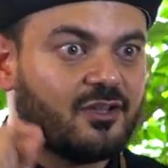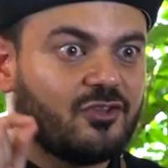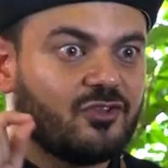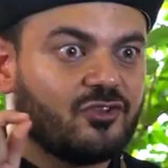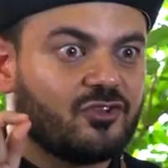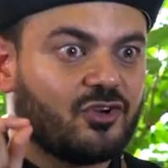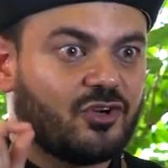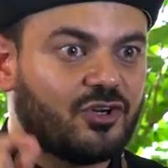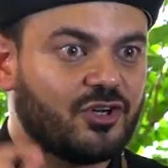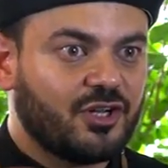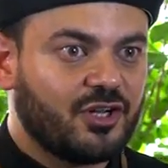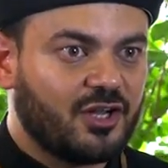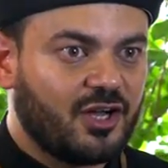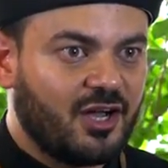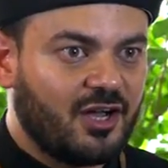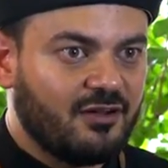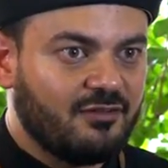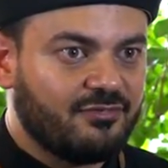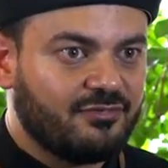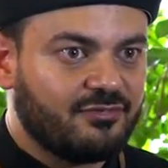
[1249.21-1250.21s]
turn it
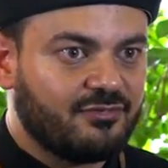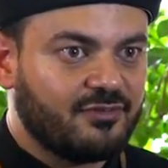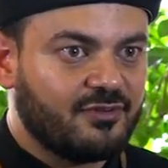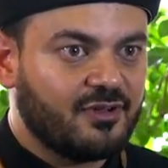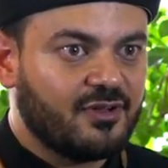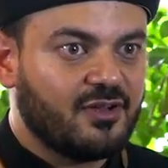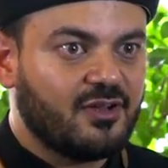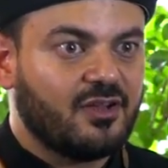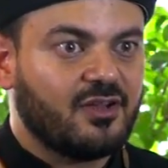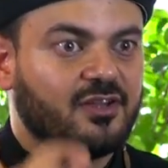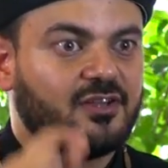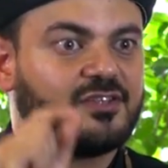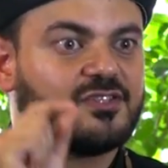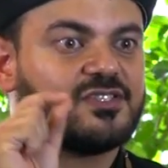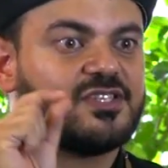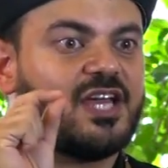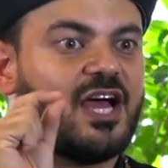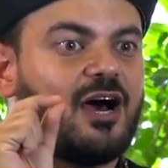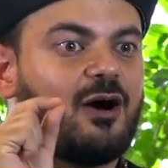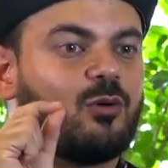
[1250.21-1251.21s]
off.
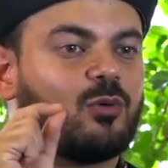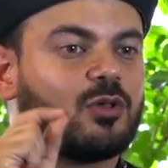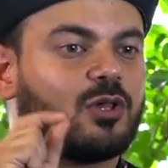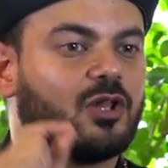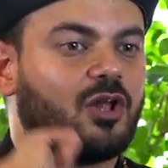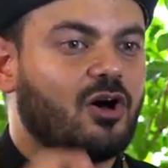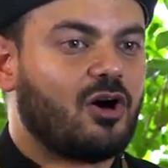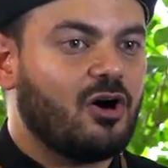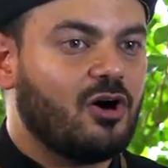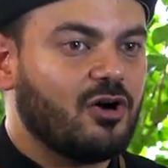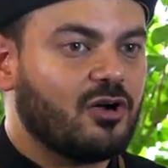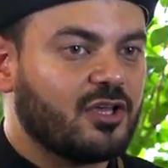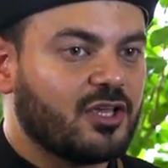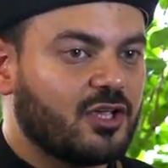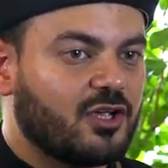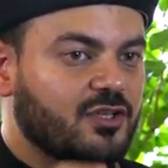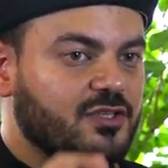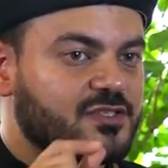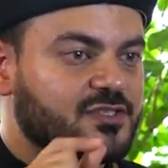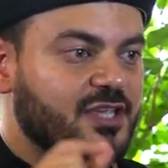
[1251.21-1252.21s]
See how long you
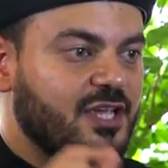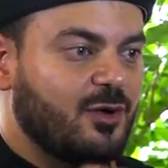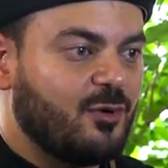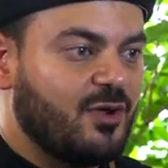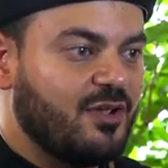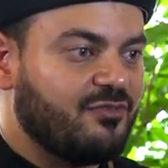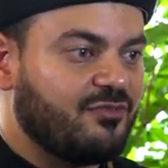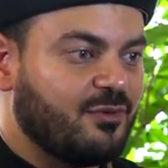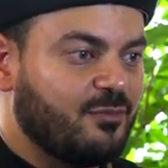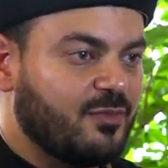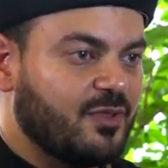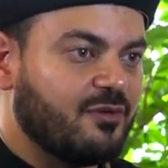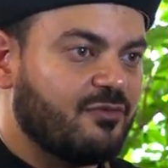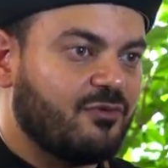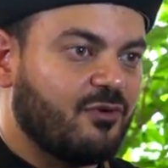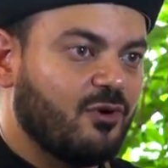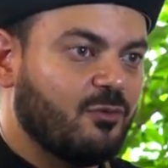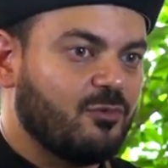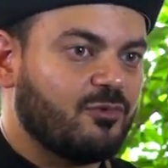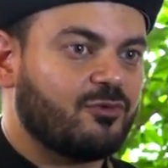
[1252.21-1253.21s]
could stay away from the
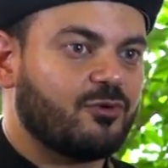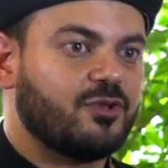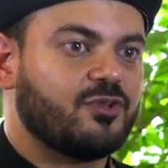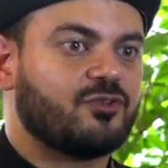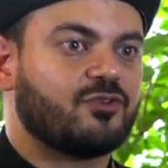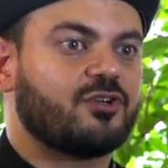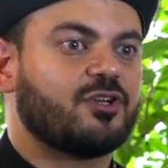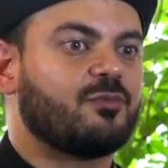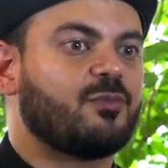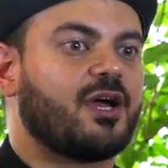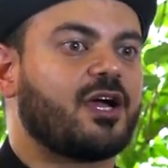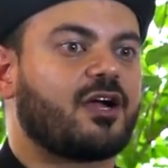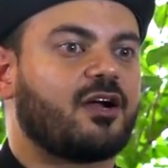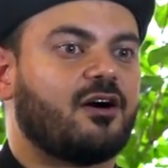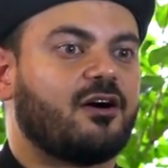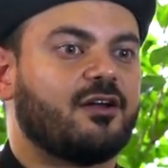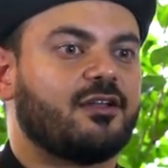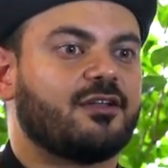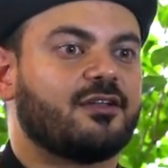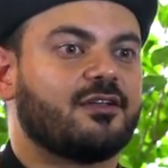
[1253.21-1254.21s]
phone before you turn it back
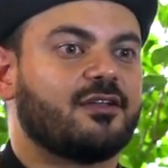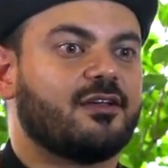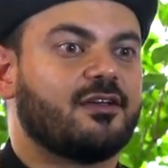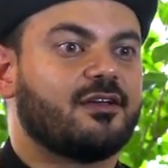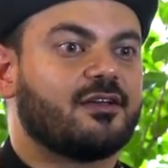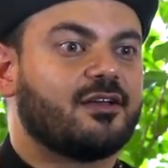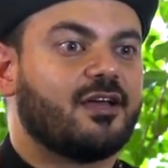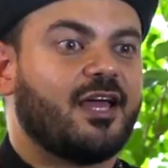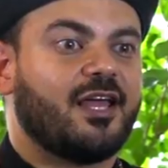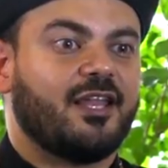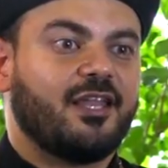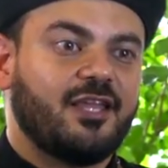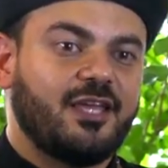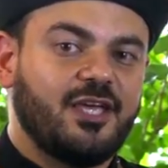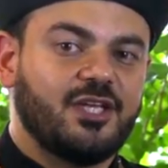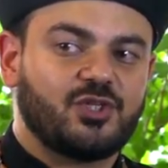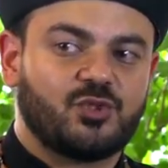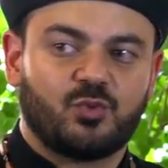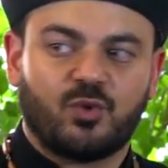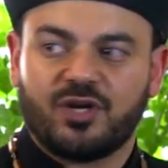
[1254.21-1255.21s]
on. And
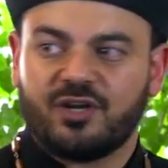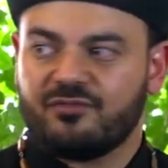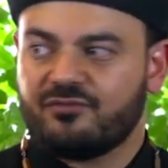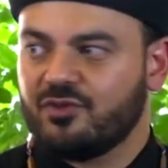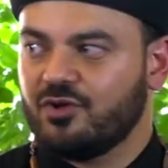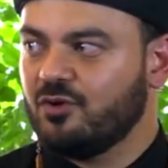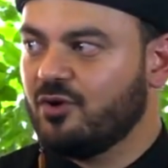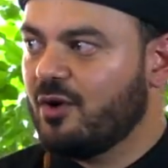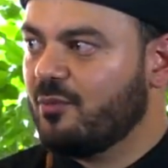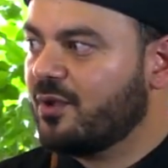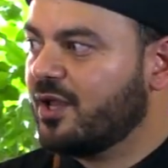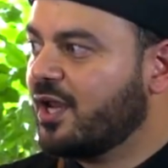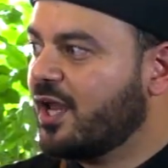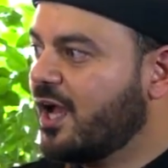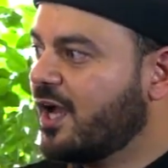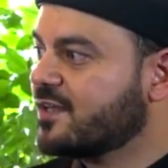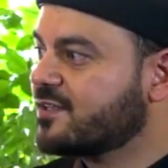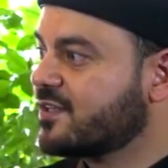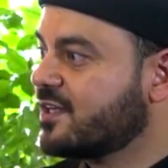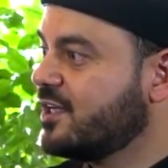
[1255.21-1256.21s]
each one of you, I'm going to
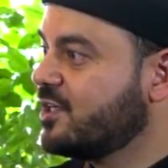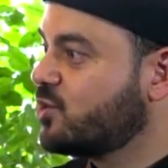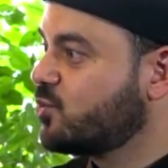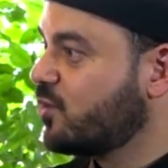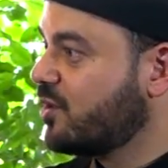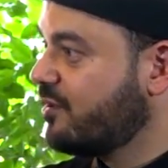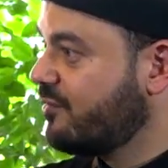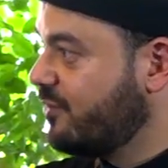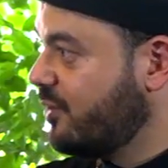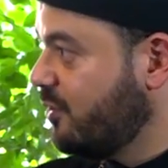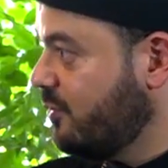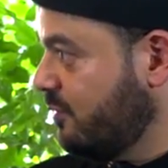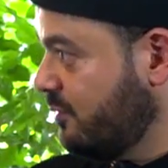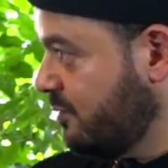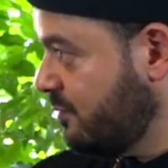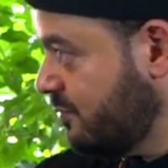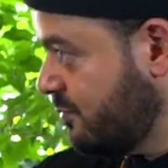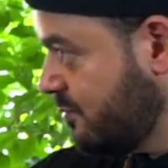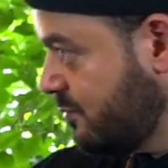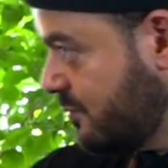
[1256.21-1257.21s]
ask each one of you
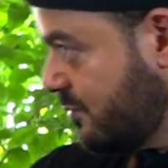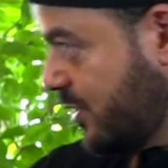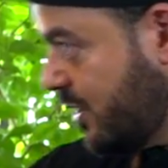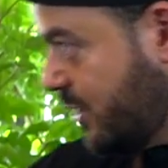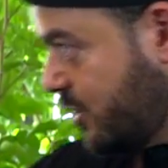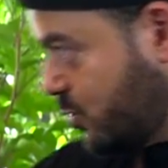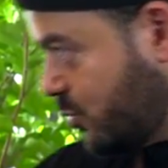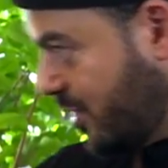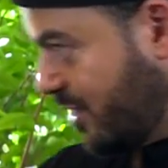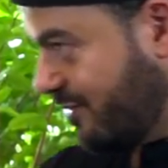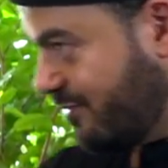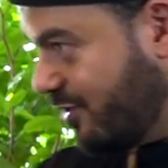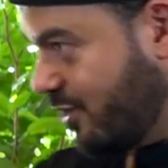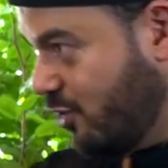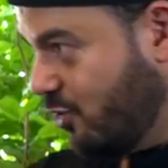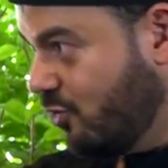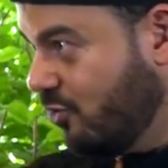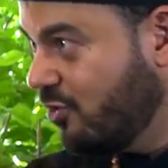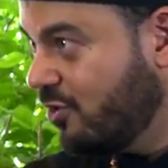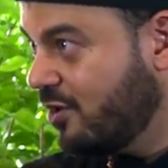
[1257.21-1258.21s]

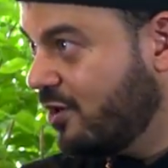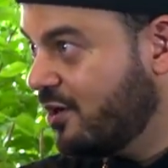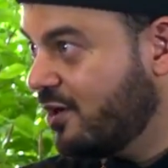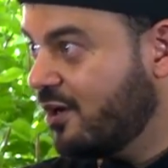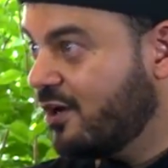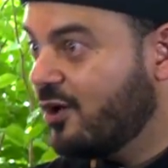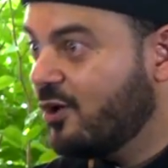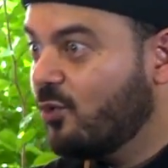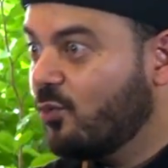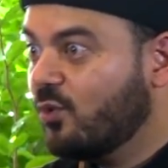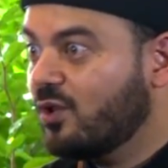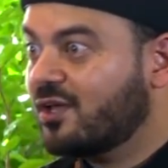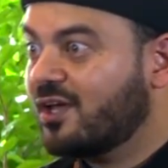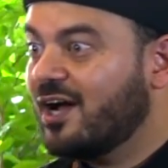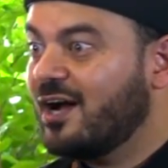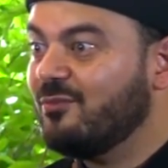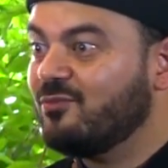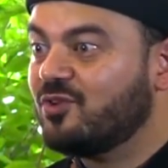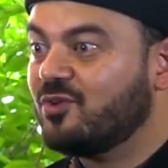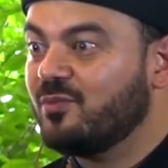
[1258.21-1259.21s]
will
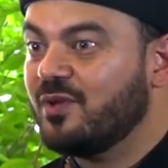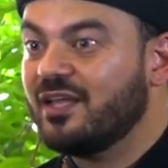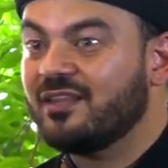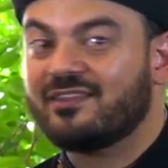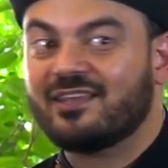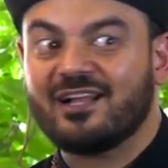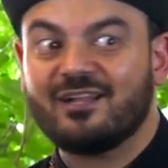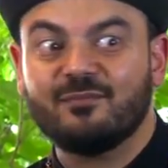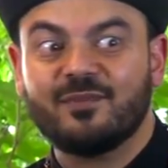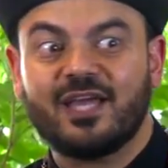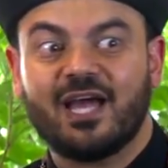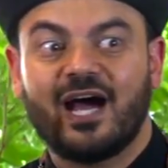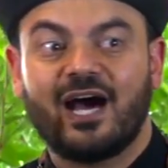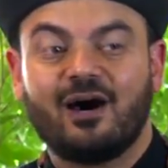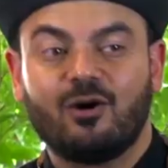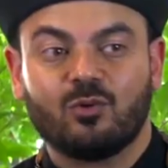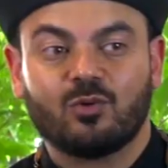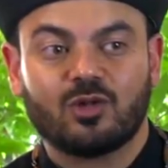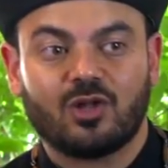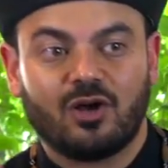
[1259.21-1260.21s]
come to me and tell me
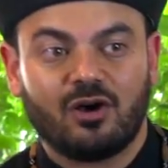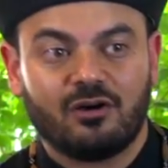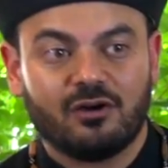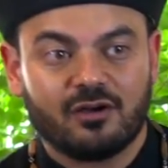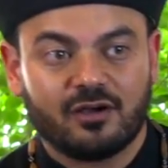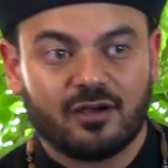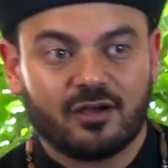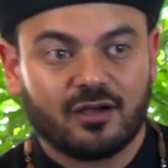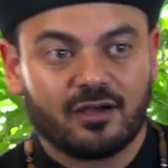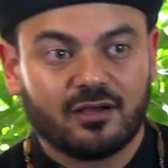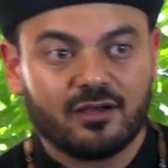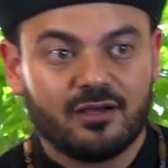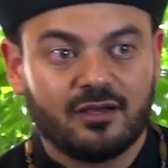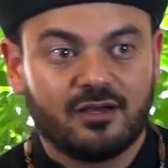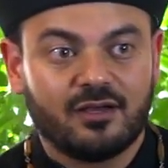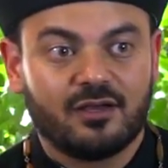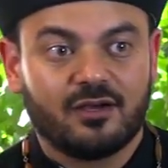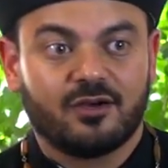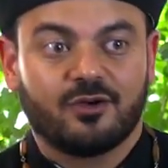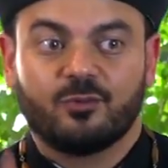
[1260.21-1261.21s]
how long
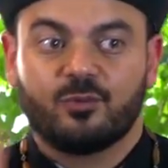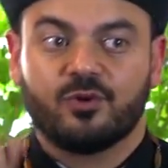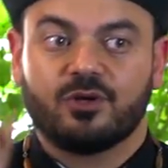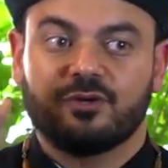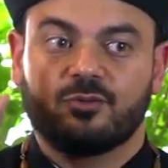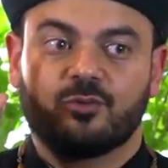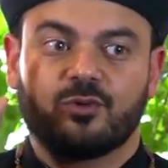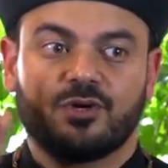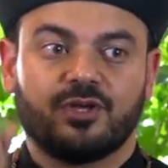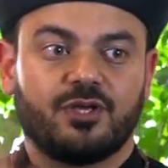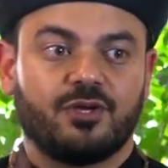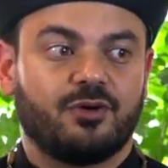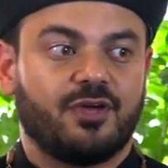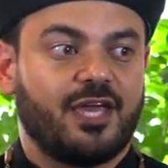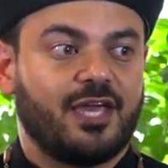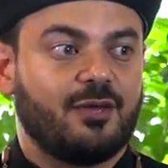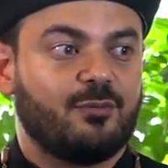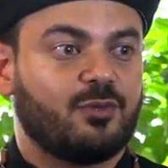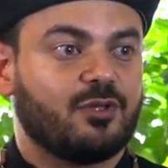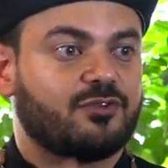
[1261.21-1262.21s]
were you
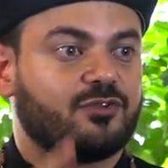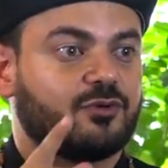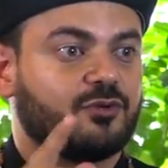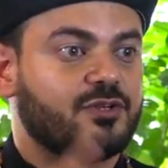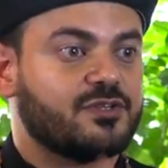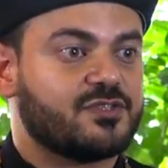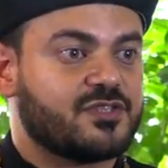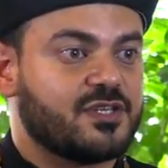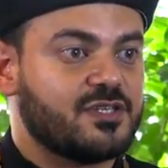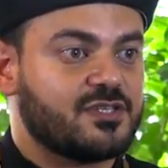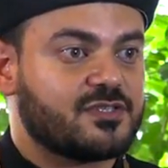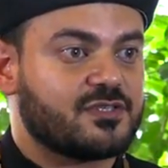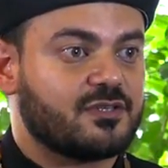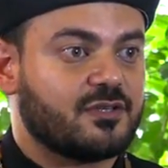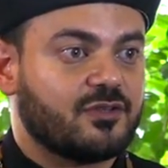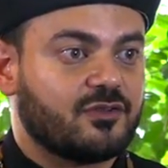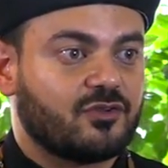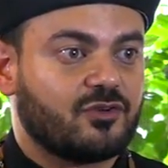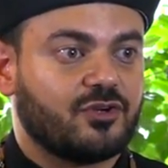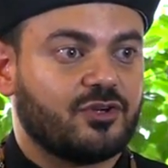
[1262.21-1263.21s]
able to resist
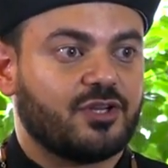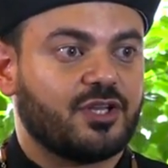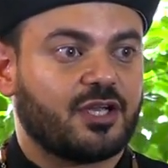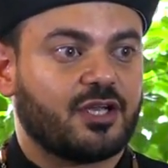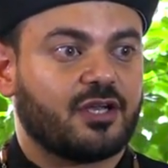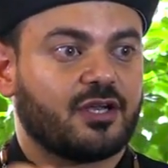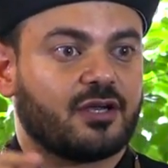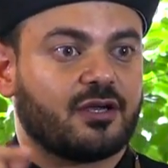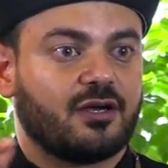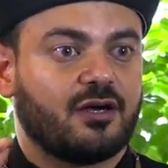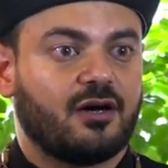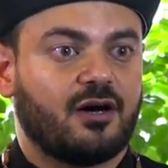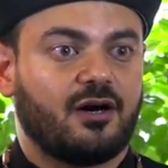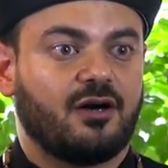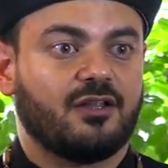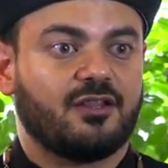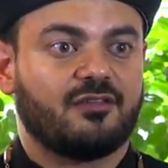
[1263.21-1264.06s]
turning on